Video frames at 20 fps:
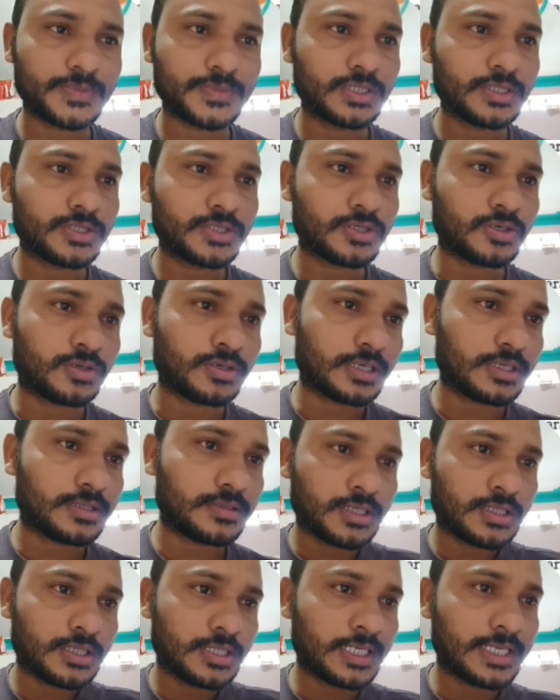So
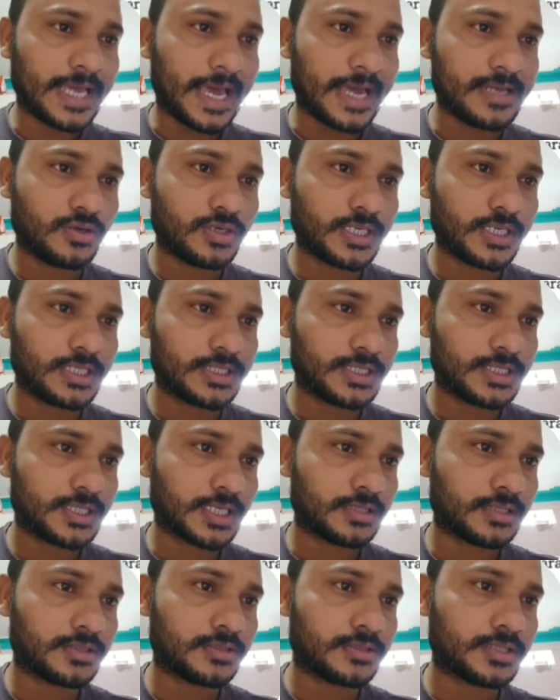in karyokinesis
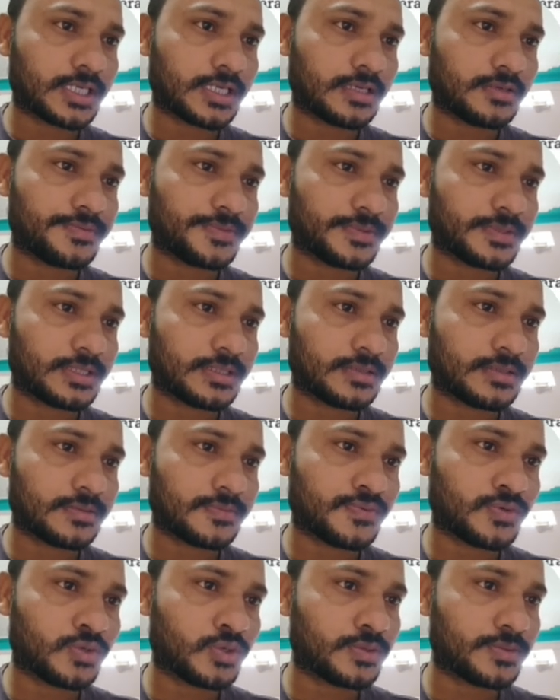also there are four